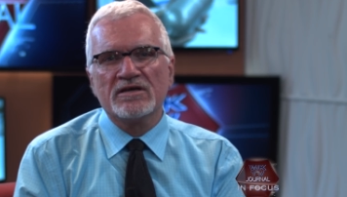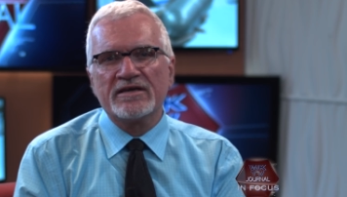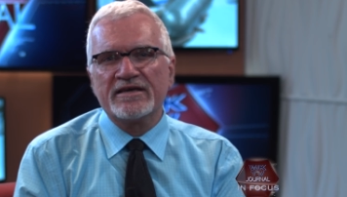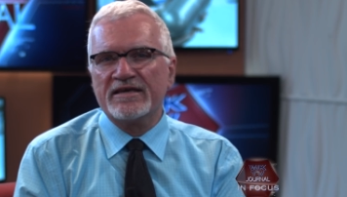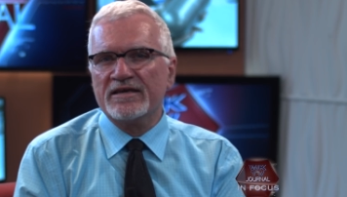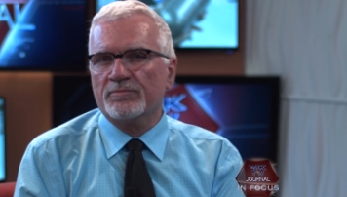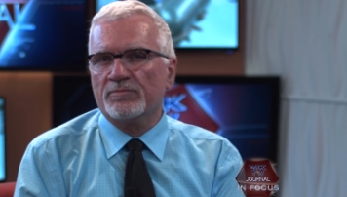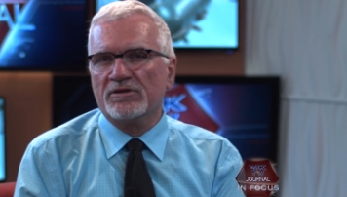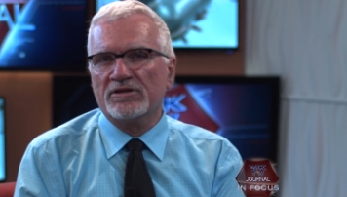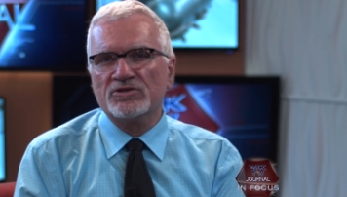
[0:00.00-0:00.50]

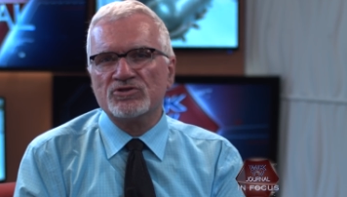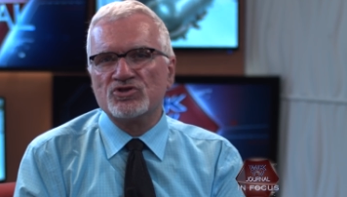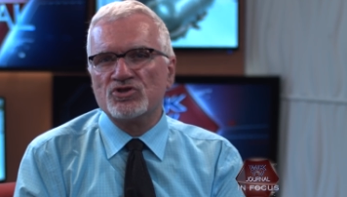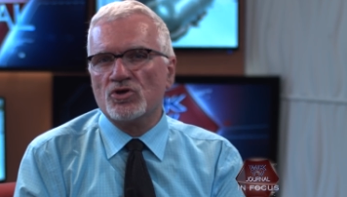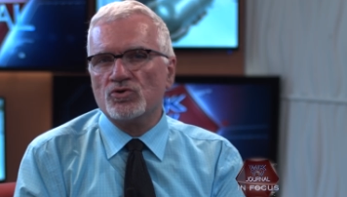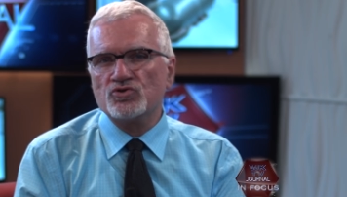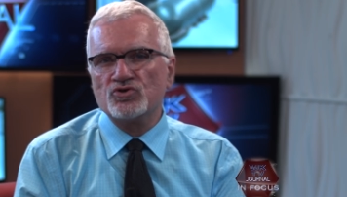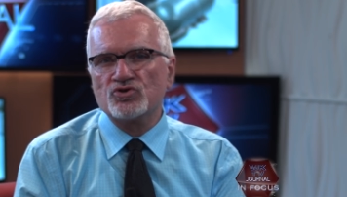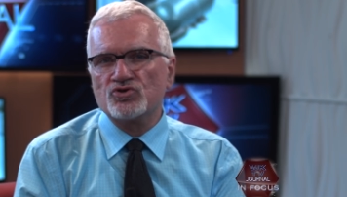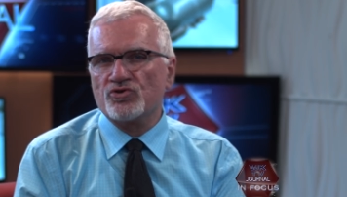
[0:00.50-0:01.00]
Kimble is no
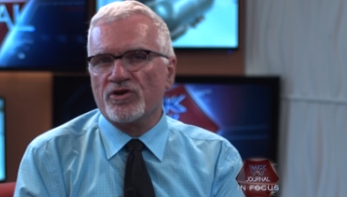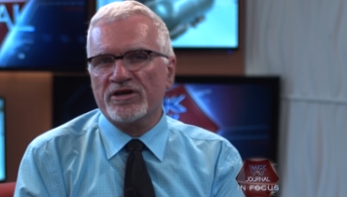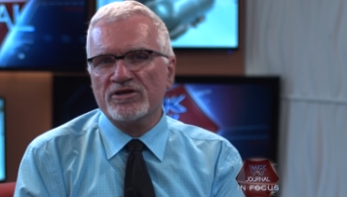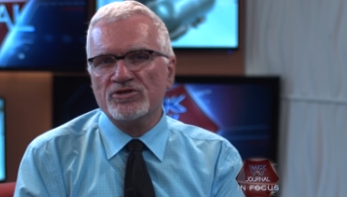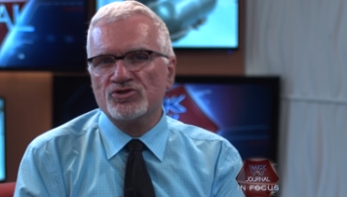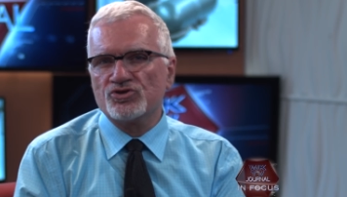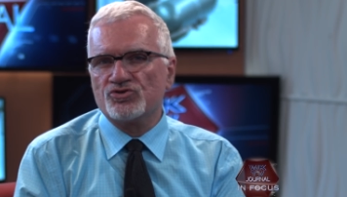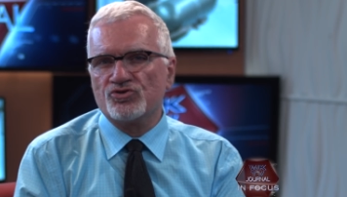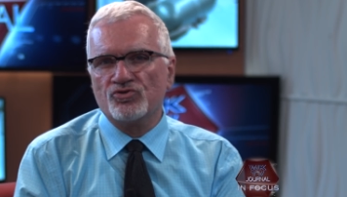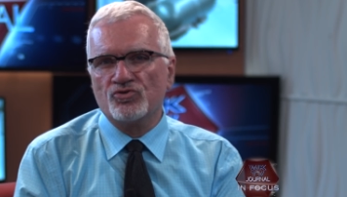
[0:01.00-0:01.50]

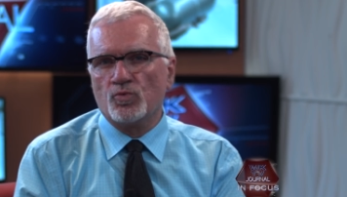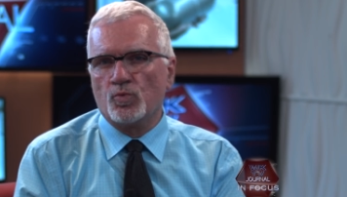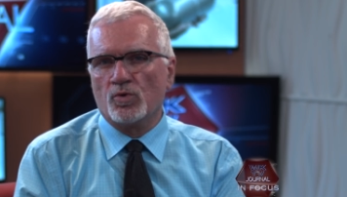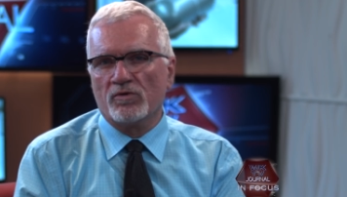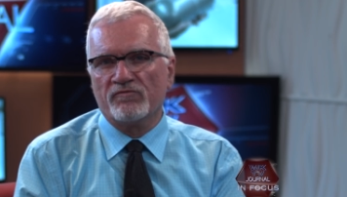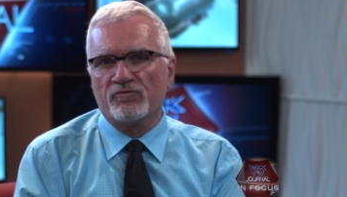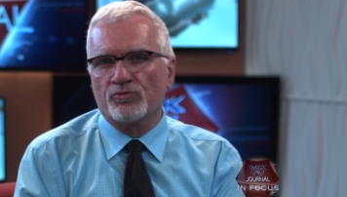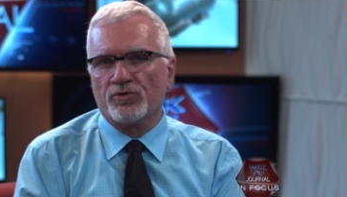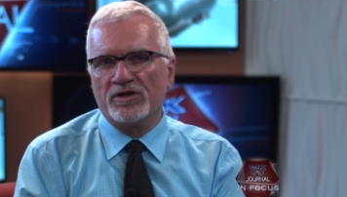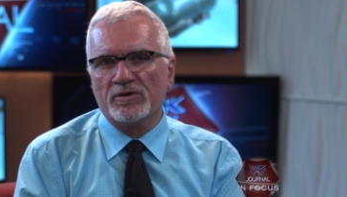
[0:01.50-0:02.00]
stranger to the
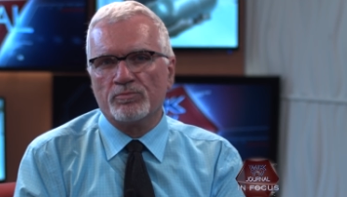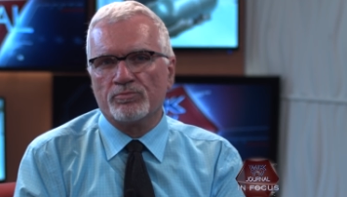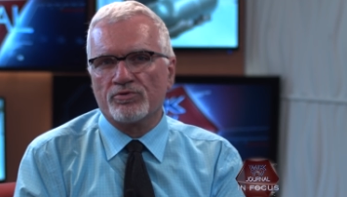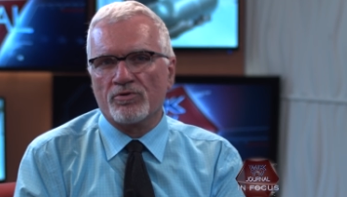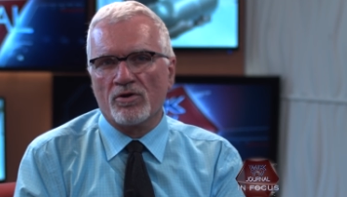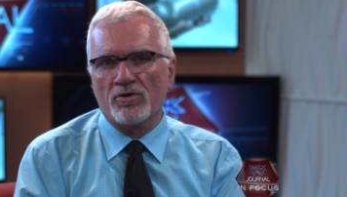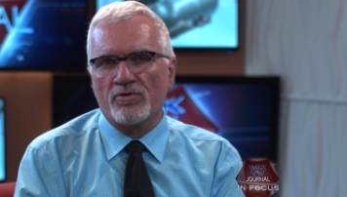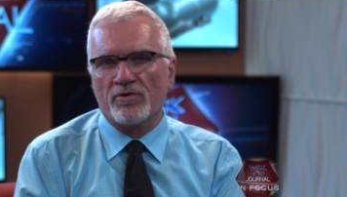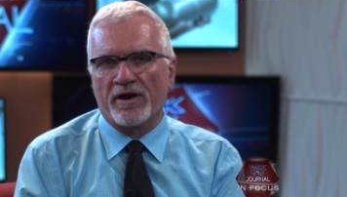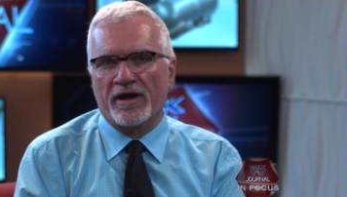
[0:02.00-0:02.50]
Wolverine
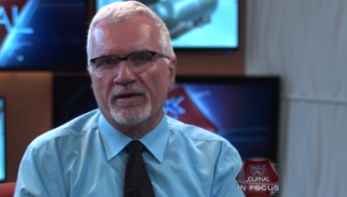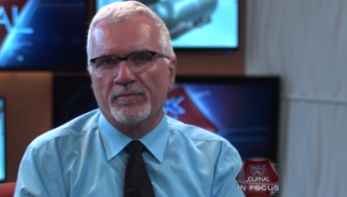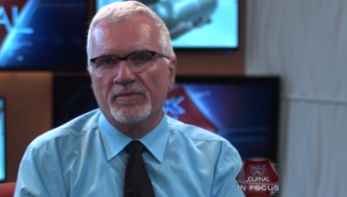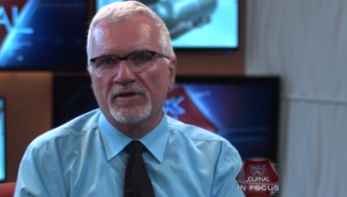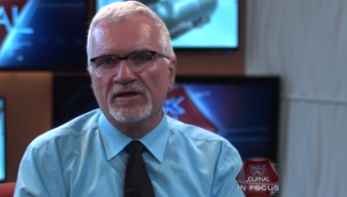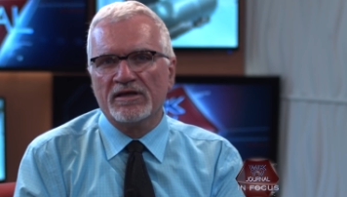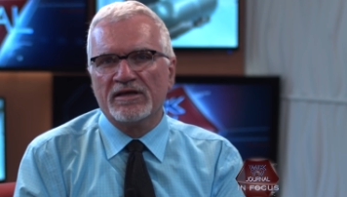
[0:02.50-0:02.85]
program